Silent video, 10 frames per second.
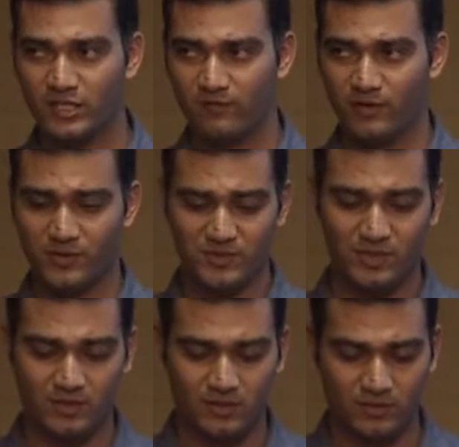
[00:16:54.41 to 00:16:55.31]
and every
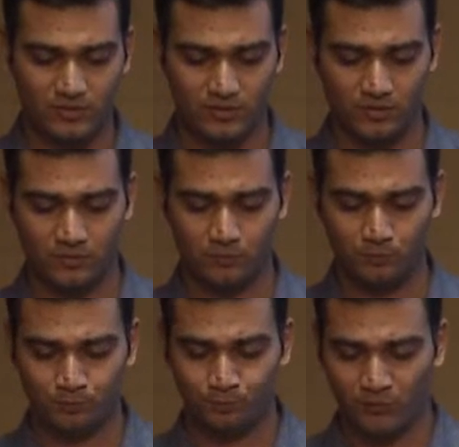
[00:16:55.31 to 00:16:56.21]
user. So
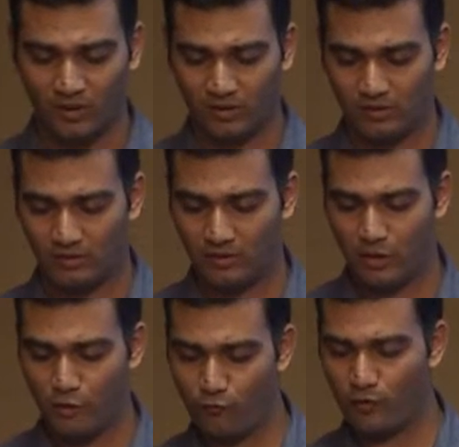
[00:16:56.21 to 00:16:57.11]

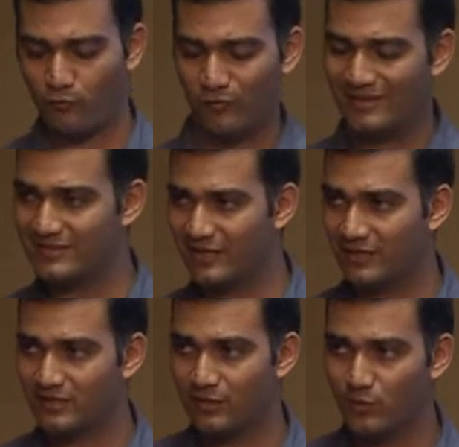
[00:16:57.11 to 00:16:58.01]
if he feels
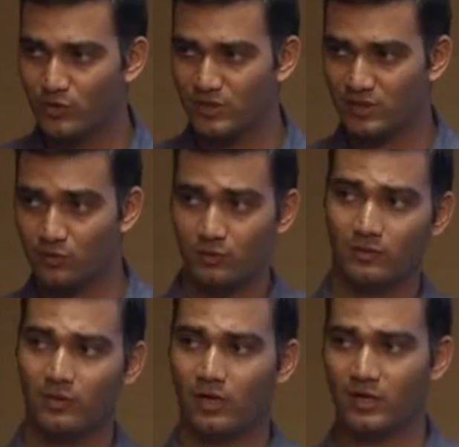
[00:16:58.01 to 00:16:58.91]
that some user
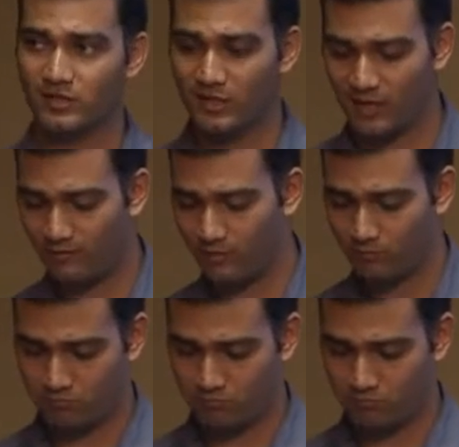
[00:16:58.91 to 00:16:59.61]
doesn't have